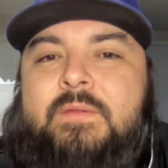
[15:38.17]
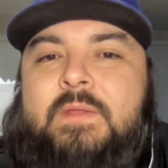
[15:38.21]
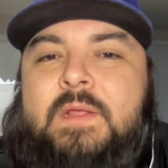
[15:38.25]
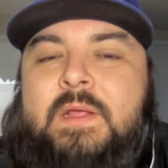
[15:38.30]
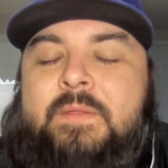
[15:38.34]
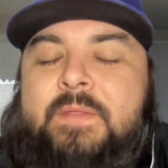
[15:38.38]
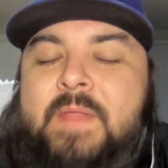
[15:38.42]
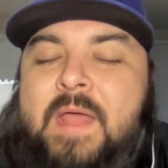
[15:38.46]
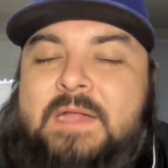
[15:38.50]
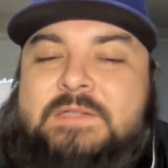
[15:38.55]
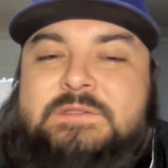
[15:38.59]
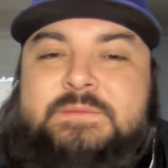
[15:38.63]

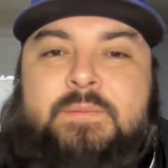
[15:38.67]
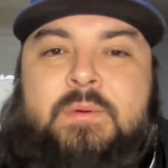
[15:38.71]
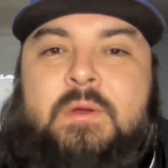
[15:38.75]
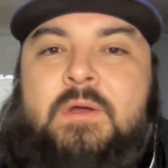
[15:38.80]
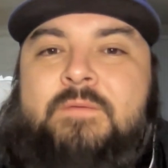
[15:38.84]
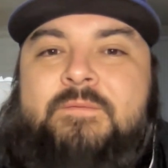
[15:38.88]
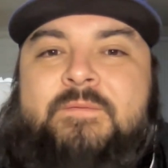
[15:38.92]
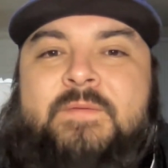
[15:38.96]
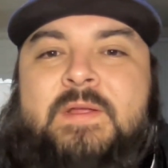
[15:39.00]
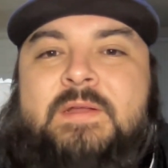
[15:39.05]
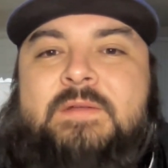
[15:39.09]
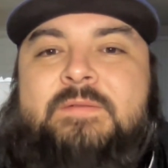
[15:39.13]
then that's
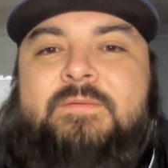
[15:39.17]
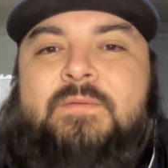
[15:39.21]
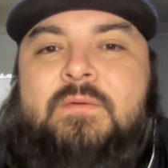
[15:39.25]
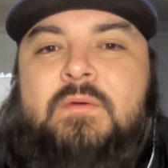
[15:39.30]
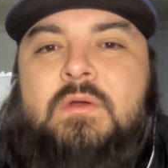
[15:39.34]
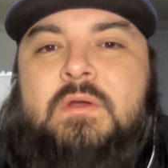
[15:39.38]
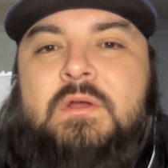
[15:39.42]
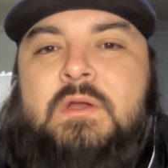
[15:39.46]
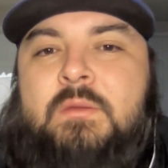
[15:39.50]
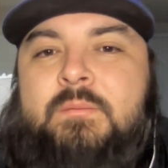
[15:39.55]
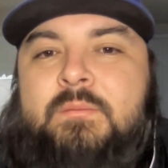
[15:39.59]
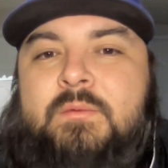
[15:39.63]
perfect
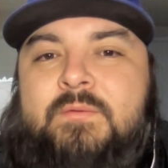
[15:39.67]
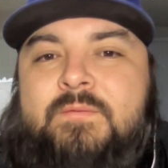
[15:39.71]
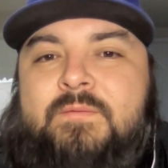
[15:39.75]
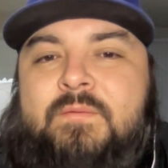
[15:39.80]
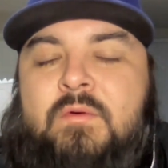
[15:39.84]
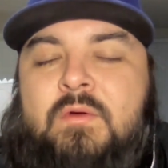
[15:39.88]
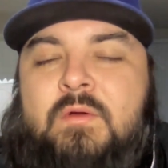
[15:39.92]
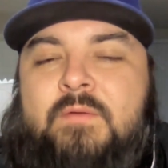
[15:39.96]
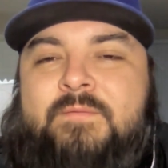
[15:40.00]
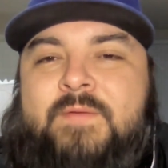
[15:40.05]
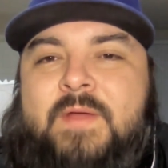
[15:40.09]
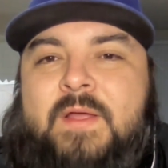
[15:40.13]
for a number
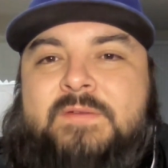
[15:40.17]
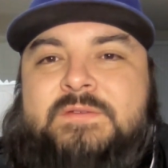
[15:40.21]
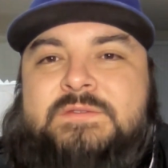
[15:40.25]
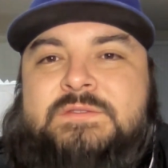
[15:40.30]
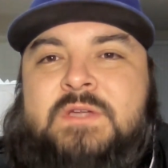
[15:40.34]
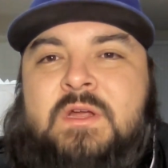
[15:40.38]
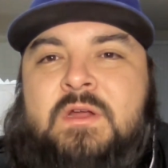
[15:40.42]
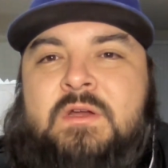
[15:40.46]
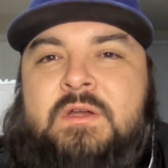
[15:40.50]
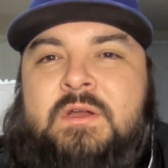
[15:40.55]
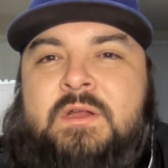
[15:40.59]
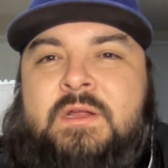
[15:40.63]
4 or 5
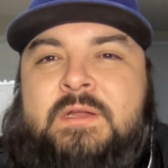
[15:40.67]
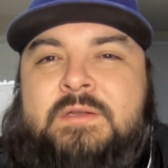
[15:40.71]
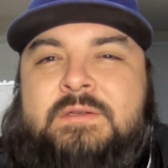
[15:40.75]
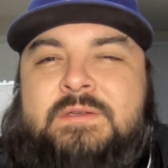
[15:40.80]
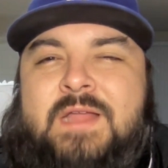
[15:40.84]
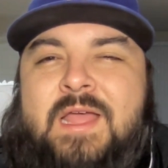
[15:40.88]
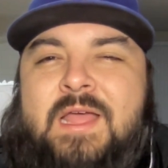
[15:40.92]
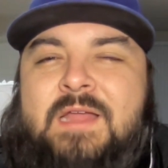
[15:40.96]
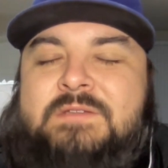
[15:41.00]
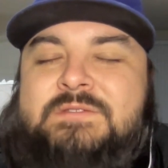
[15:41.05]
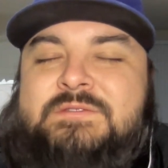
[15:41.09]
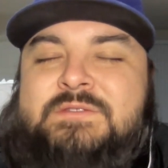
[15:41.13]
starter.
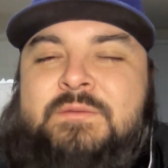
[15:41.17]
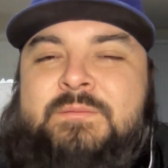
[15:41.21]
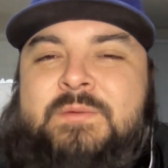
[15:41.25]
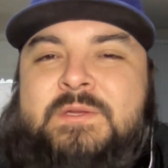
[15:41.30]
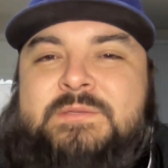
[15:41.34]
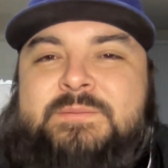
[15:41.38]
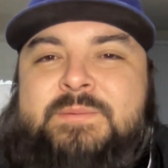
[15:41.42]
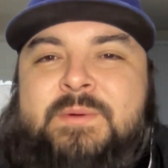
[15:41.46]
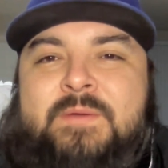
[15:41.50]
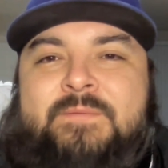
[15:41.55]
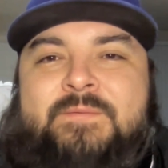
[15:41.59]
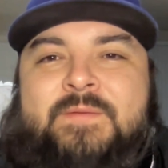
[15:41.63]
Not so
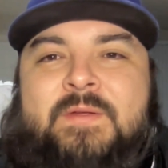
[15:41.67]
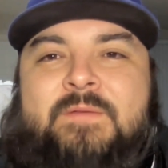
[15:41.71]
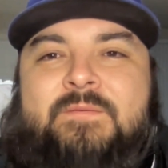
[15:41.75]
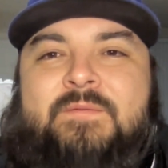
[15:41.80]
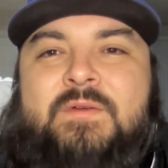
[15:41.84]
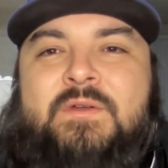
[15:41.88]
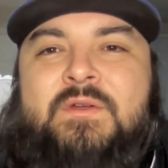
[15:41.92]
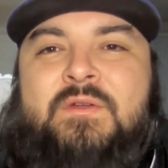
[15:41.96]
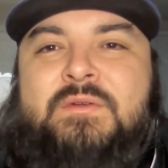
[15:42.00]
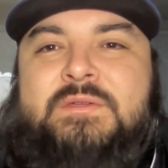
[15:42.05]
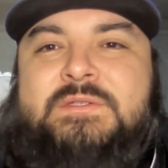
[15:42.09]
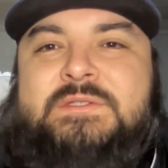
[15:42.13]
much perfect
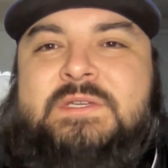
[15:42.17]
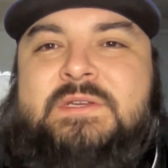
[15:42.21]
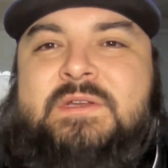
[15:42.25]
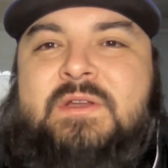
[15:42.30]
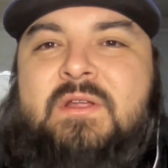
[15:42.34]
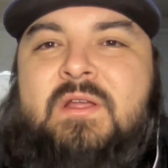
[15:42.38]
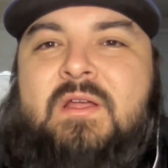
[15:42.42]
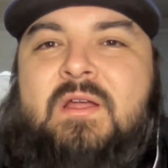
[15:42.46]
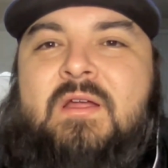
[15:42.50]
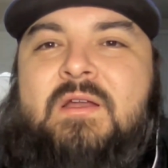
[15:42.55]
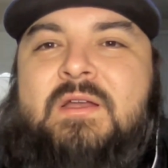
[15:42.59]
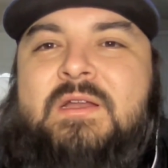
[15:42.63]
for Noah
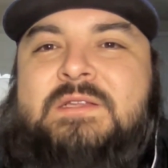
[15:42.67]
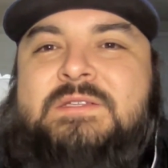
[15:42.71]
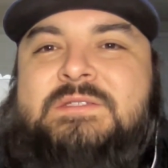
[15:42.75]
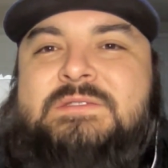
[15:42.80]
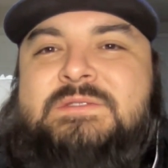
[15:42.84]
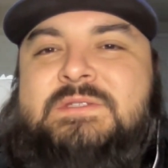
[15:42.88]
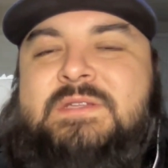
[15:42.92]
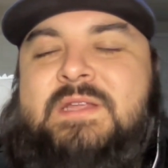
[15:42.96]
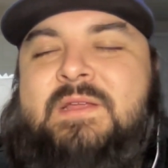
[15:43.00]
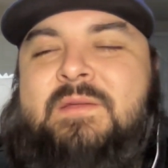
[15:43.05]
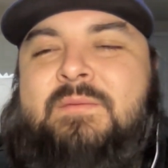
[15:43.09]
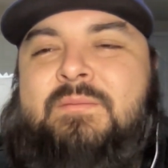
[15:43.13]
Syndergaard,
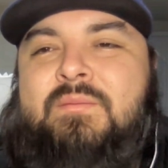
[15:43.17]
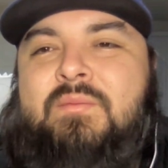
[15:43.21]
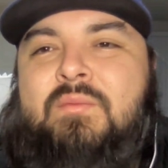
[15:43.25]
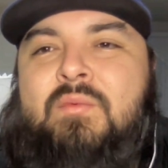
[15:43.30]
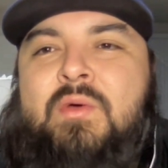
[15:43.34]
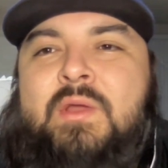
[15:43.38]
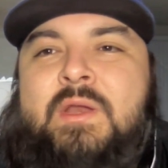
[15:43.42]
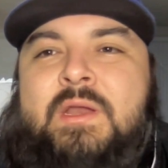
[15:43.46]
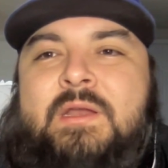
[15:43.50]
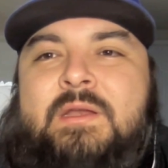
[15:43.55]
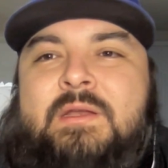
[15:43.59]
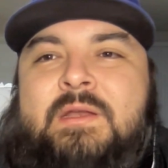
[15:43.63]
as he
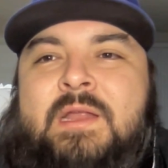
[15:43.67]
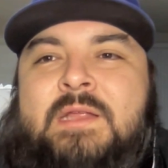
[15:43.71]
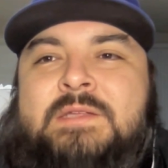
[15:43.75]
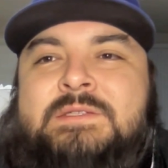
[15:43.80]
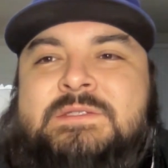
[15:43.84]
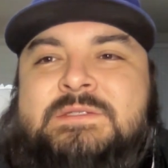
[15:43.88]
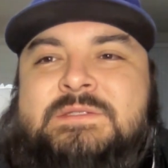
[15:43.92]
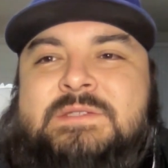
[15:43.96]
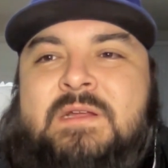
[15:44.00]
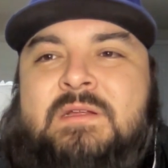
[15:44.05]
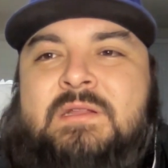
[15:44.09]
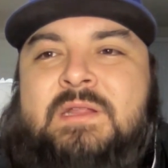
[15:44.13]
wouldn't
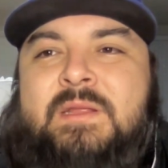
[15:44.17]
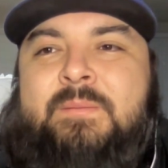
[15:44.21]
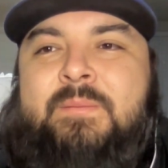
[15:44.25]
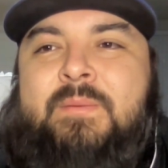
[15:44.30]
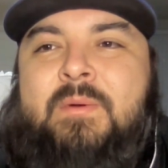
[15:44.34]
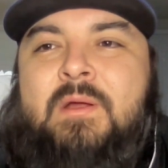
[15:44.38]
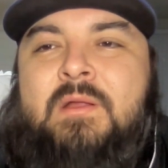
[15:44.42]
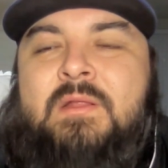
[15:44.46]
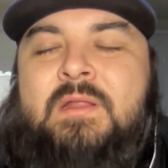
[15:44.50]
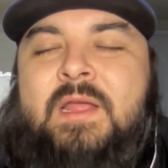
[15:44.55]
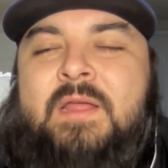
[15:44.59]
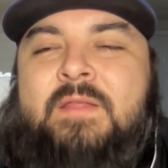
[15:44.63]
necessarily
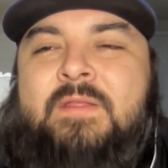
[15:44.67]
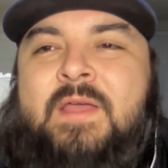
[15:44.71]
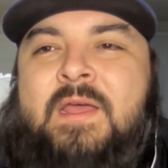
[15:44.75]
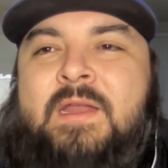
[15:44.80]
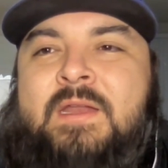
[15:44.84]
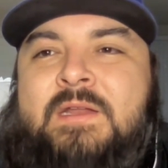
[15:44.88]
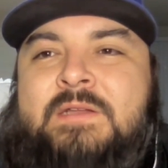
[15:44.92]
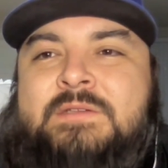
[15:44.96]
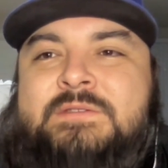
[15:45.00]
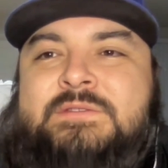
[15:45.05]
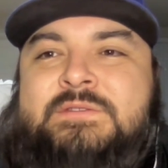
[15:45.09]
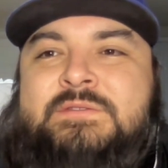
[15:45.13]
parlay that
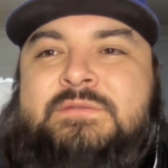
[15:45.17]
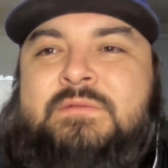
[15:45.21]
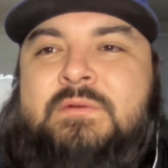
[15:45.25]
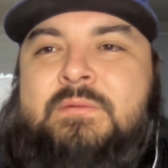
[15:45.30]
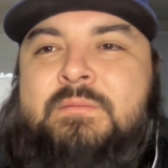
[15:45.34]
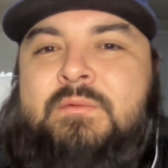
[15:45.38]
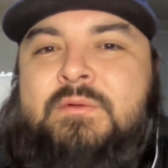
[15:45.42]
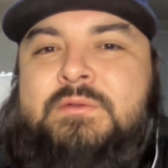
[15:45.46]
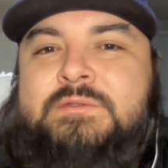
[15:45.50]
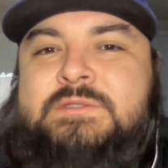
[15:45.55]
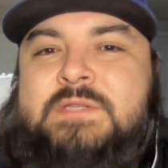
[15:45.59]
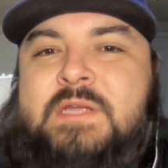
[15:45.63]
into a
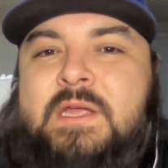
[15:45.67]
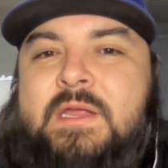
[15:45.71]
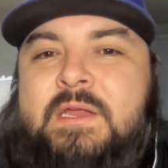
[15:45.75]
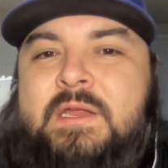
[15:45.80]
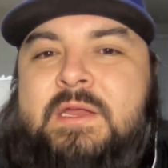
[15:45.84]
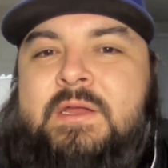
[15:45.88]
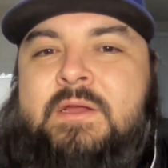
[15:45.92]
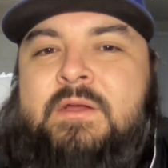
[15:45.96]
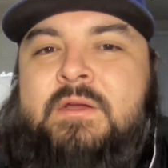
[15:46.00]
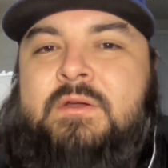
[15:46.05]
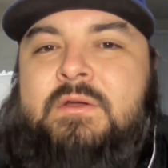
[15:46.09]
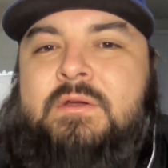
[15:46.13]

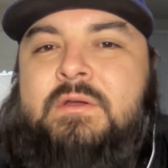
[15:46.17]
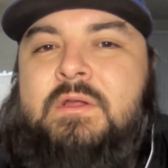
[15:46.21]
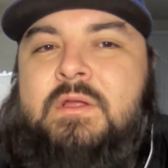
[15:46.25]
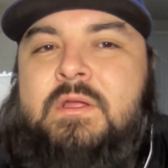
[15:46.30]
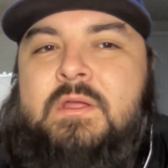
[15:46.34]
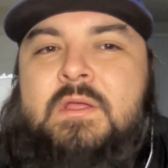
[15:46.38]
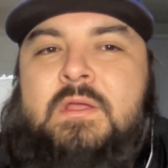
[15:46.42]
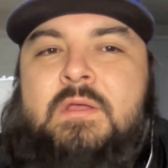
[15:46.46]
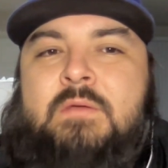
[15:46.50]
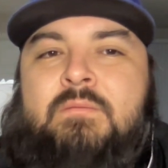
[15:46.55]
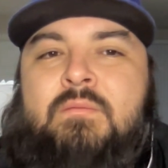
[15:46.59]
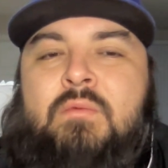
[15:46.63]
multi-year,
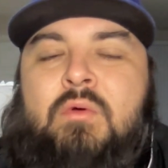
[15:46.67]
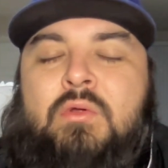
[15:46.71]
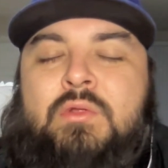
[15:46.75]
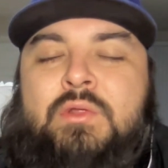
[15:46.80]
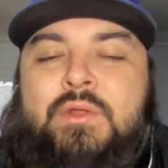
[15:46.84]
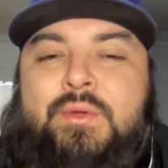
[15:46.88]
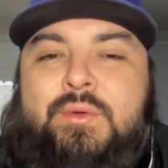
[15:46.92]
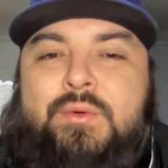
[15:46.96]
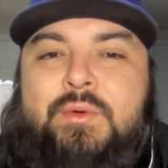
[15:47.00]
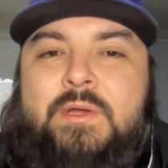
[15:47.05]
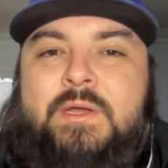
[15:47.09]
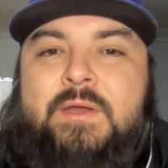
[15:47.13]
more
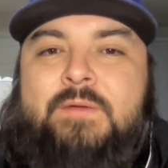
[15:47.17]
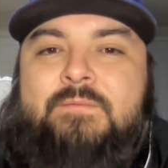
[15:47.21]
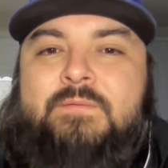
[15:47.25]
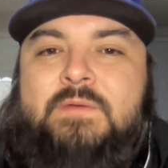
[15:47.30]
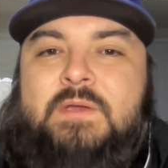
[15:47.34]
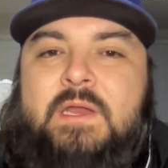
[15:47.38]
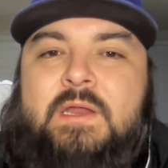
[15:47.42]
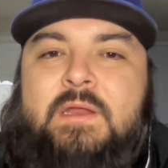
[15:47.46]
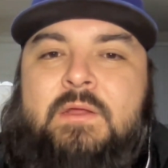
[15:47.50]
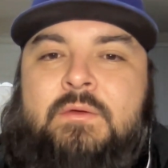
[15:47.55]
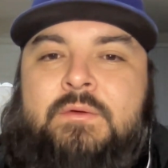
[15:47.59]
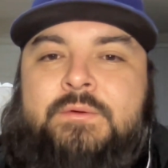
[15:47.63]
lucrative
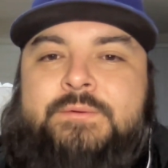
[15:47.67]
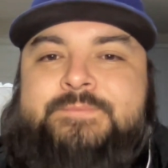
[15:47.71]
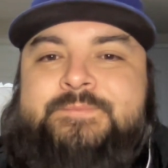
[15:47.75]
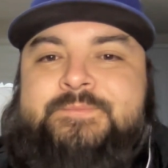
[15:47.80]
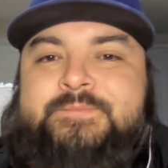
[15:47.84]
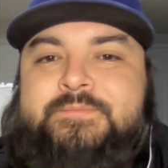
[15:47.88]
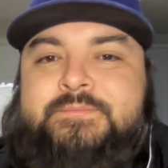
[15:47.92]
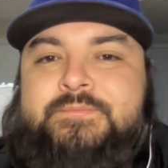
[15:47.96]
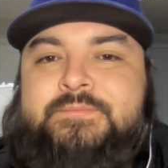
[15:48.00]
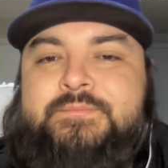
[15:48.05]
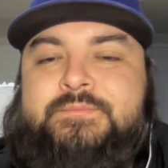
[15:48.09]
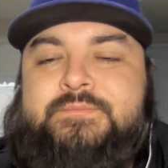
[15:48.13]
deal,
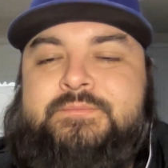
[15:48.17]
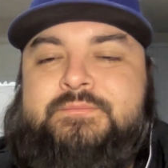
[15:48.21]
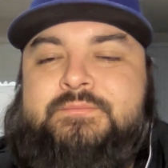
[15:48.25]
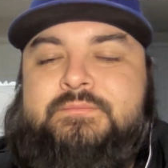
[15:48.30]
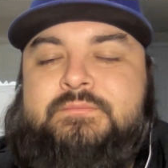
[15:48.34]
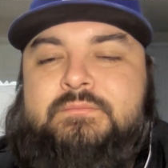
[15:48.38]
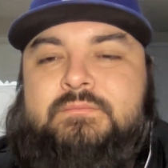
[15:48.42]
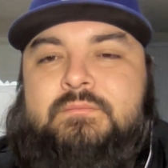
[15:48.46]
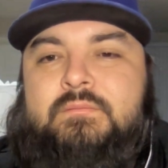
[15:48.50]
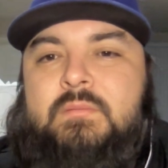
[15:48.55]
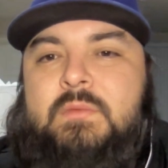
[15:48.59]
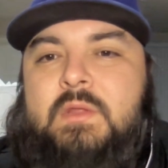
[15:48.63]

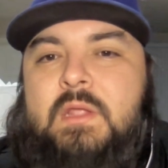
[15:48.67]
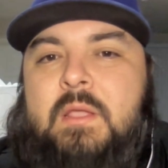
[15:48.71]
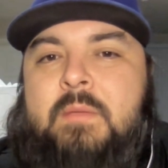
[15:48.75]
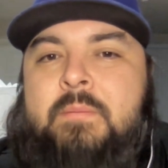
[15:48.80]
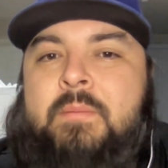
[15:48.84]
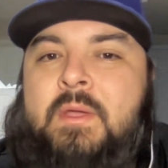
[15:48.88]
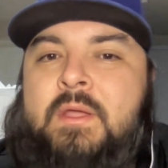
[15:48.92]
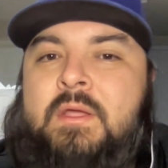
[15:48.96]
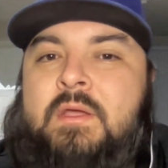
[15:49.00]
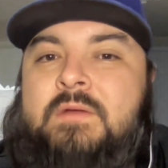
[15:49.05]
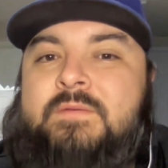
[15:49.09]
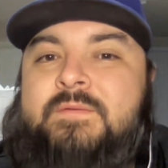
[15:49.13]

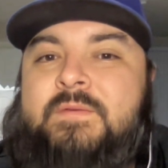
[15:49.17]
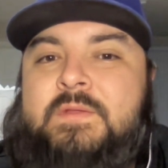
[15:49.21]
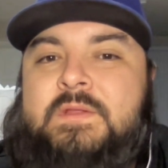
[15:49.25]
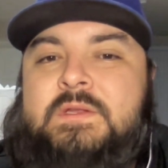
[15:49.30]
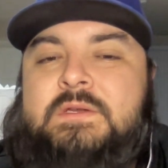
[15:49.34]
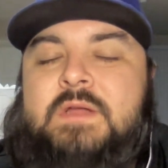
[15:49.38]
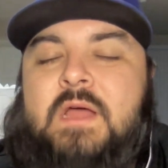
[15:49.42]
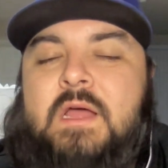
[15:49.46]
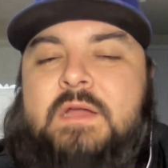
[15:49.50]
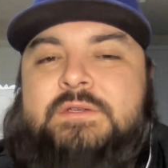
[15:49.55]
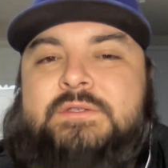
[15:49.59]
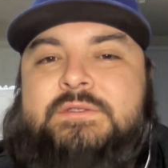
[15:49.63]
but good for the
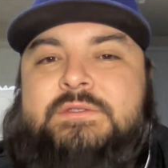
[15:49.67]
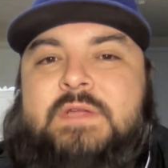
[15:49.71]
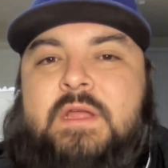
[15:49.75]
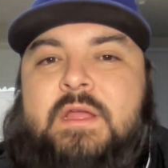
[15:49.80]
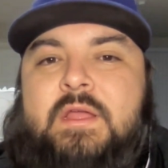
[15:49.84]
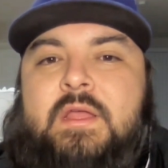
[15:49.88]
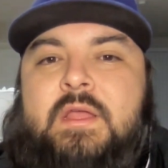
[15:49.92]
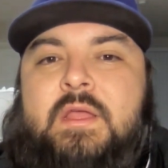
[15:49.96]
Dodgers.